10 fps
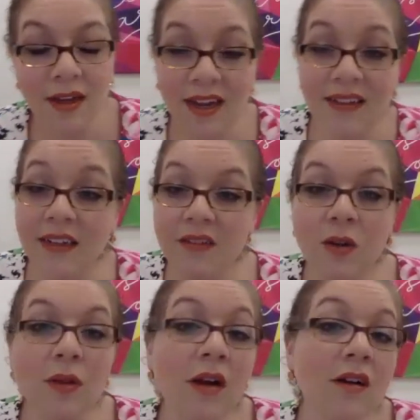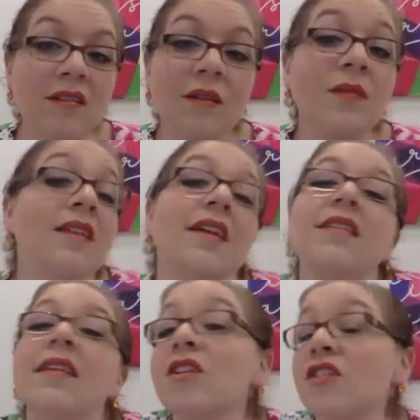And then it's no longer something
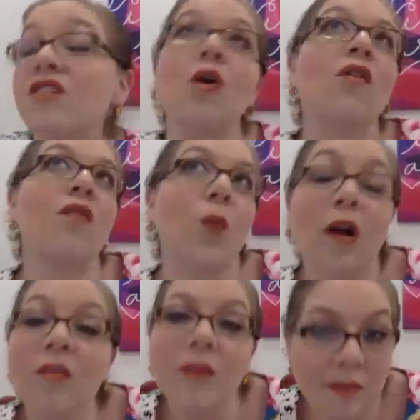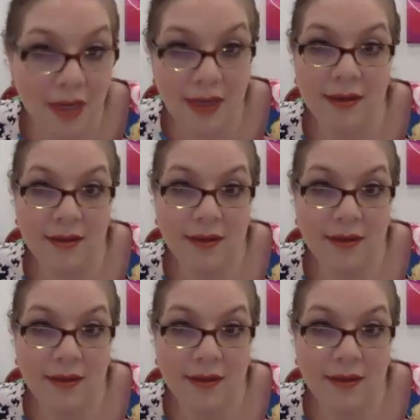that's like just overwhelming me.